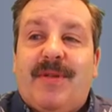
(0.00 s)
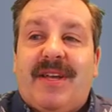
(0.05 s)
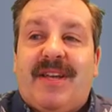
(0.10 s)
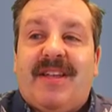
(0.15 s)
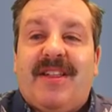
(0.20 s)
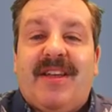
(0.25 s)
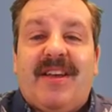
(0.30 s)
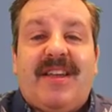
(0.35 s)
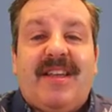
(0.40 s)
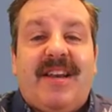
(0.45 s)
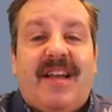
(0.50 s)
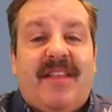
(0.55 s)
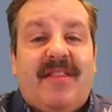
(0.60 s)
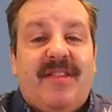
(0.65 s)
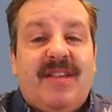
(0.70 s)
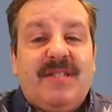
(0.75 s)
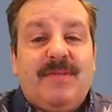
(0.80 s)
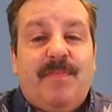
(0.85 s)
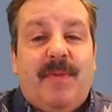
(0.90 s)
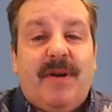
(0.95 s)
clicking on
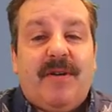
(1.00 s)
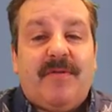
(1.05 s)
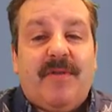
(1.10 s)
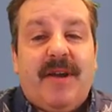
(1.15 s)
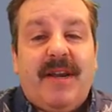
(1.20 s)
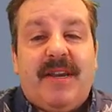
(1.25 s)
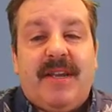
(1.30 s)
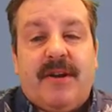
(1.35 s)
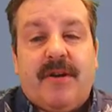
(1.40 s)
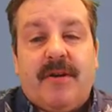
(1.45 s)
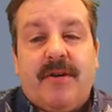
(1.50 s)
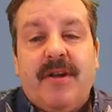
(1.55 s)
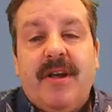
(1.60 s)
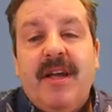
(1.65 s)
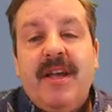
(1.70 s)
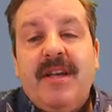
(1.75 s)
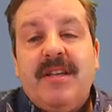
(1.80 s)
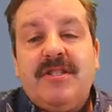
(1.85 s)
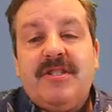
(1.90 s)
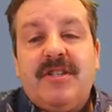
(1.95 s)
this button right here,
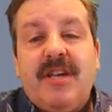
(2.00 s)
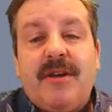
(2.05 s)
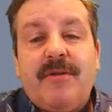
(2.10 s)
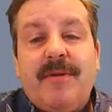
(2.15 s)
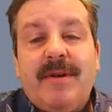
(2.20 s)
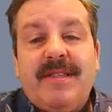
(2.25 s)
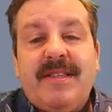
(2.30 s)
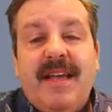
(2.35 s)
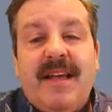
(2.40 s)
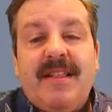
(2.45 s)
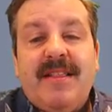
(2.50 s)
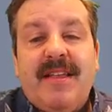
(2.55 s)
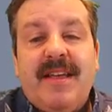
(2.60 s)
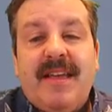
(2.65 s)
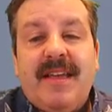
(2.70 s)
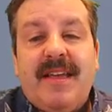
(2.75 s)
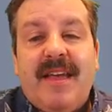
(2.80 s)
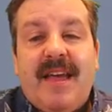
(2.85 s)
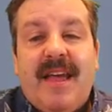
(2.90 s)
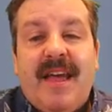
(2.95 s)
generate that
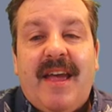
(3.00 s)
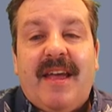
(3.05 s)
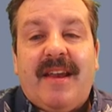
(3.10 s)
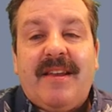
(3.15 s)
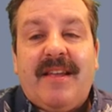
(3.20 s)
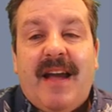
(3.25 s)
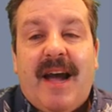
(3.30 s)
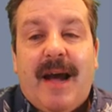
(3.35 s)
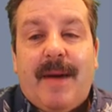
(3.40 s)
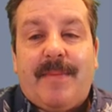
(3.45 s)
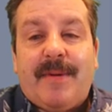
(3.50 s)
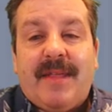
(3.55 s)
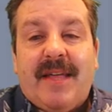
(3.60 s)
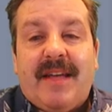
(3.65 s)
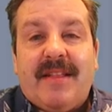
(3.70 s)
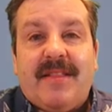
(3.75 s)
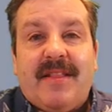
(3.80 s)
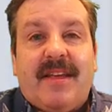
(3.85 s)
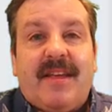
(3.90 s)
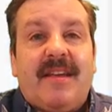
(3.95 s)
link, and copy
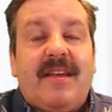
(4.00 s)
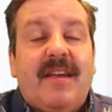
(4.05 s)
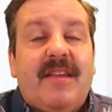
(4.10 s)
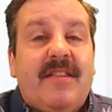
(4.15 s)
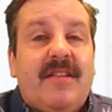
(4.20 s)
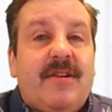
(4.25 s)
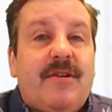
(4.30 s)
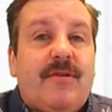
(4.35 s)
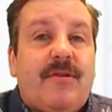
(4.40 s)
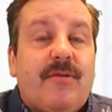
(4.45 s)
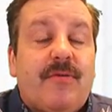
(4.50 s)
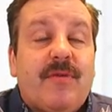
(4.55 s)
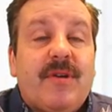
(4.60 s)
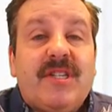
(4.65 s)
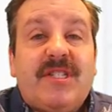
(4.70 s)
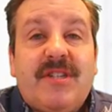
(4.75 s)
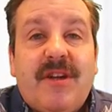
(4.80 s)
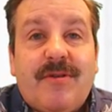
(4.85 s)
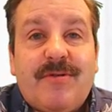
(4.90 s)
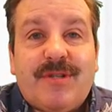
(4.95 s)
that link, and then you can
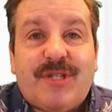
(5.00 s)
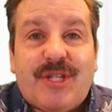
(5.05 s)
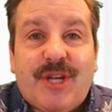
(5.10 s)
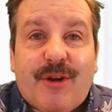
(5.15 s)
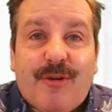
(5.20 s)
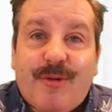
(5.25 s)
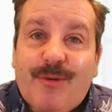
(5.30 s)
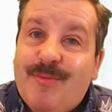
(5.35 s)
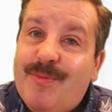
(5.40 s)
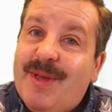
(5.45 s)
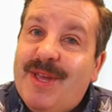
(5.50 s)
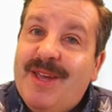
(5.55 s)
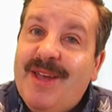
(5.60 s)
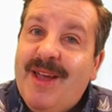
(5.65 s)
reach out and share it with me.